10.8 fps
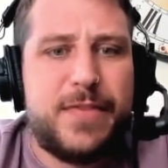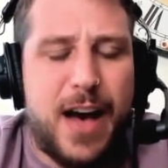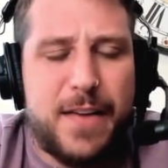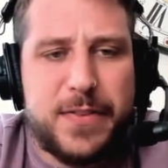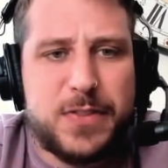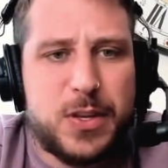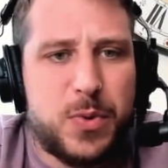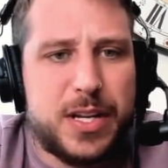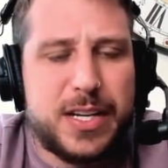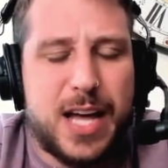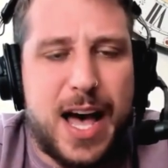
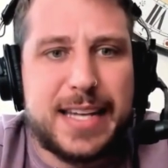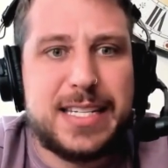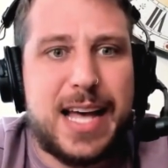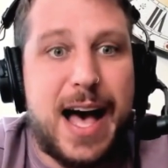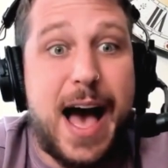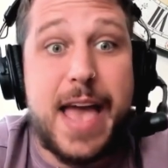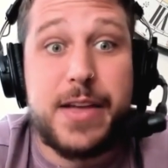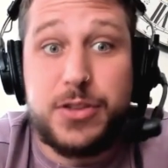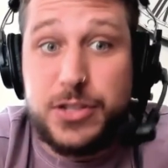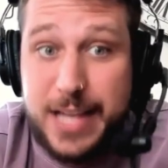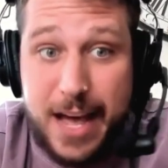551 dots.
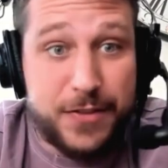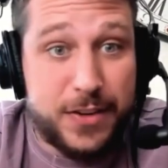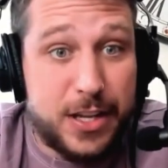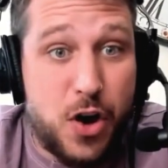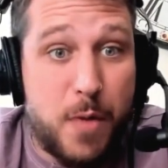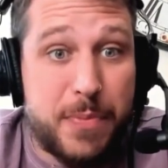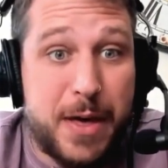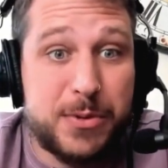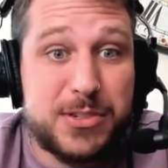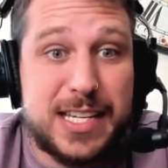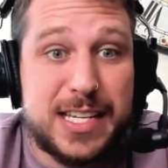I definitely hope that
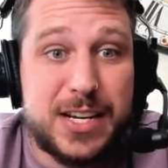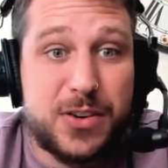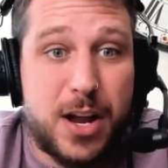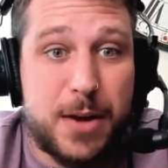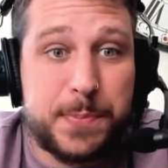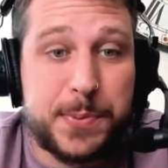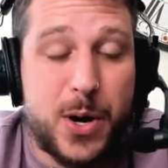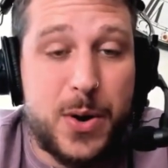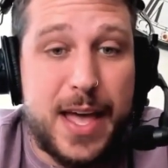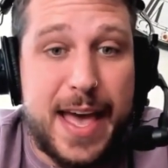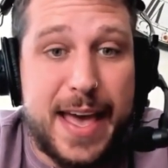we'll see her on
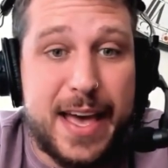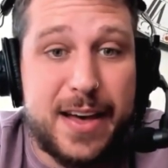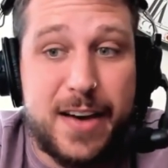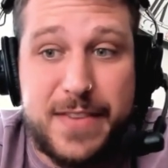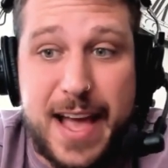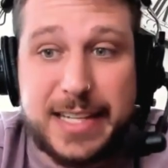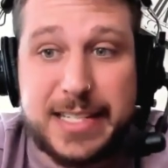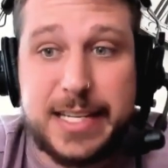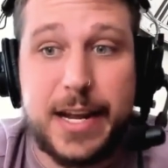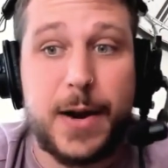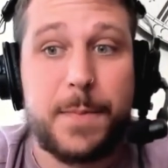pro day of
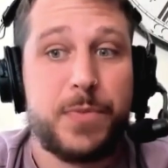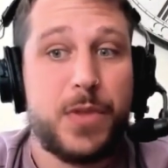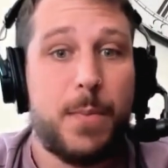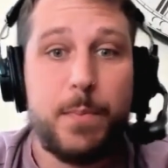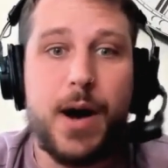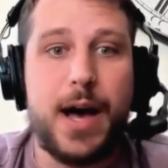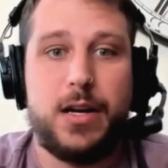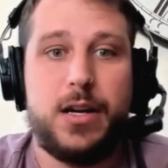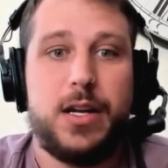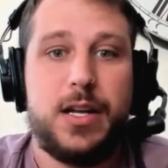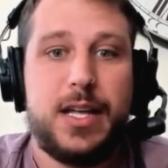next year. But
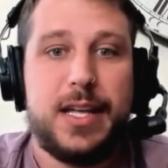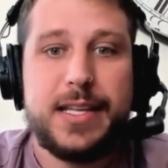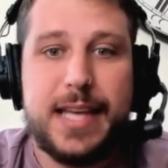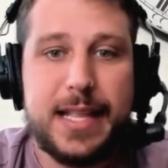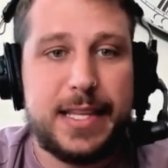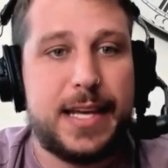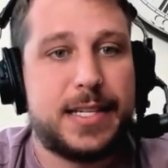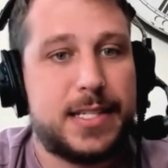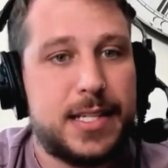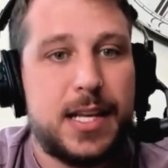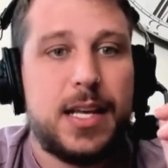get
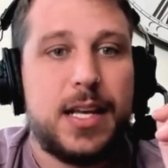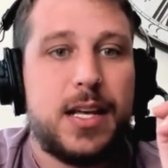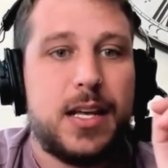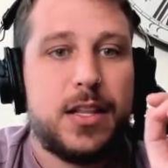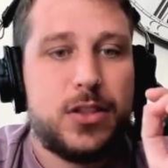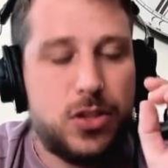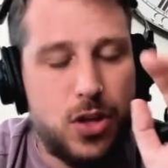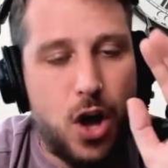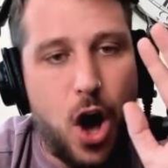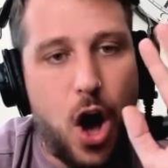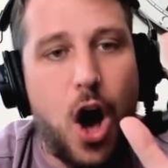this,
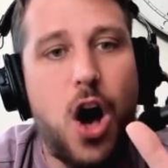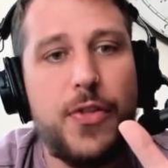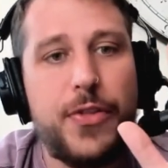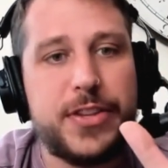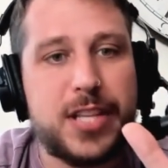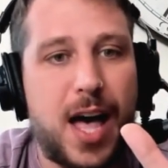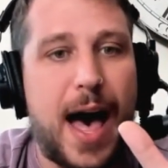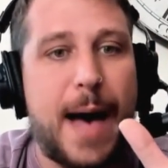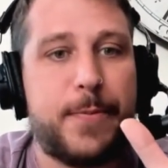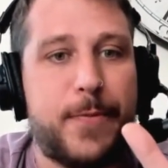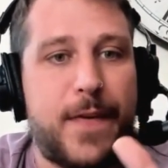all the
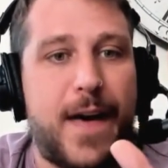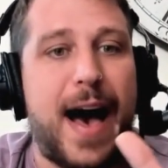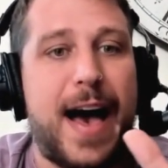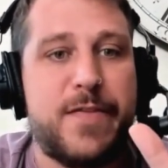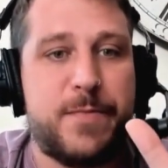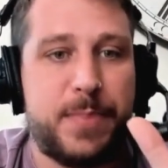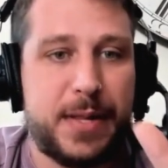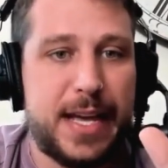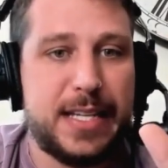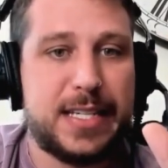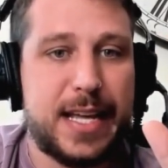top 5
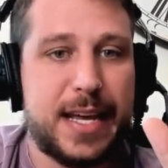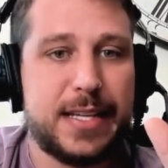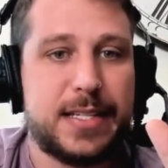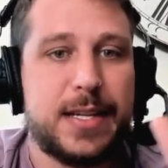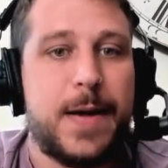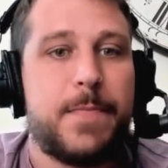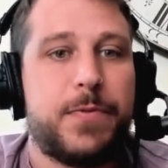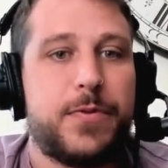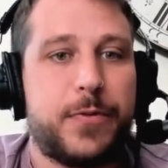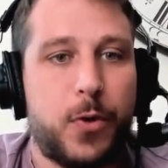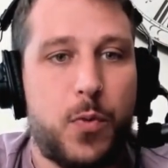placings
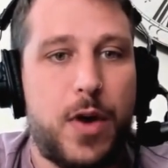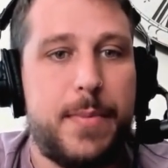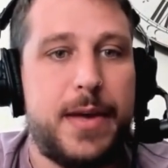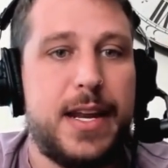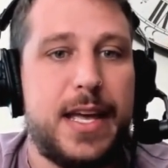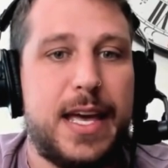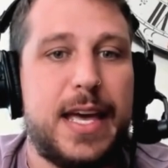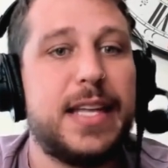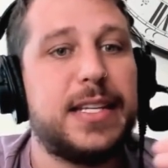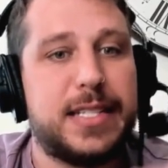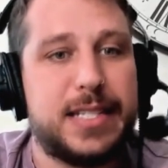for women
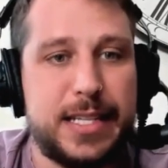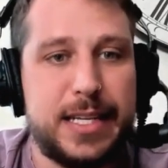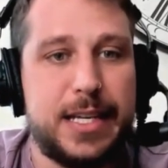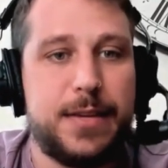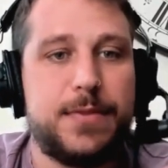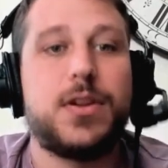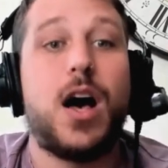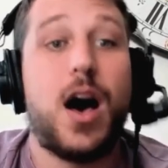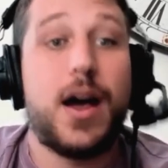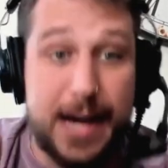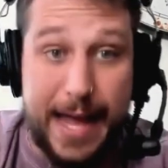in sleeves
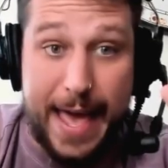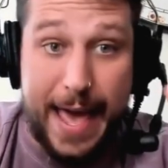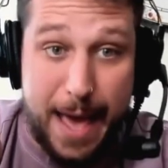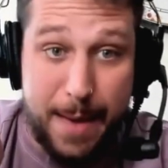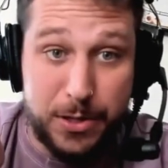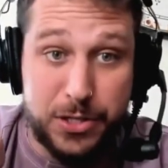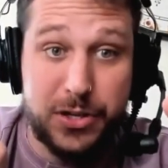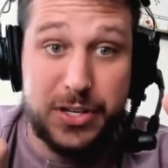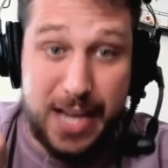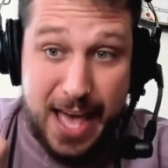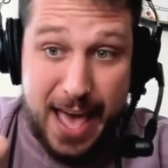on an
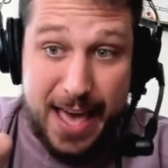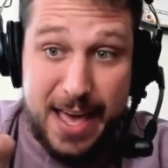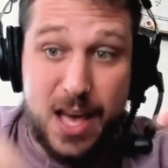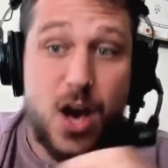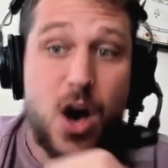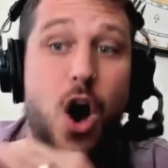amateur day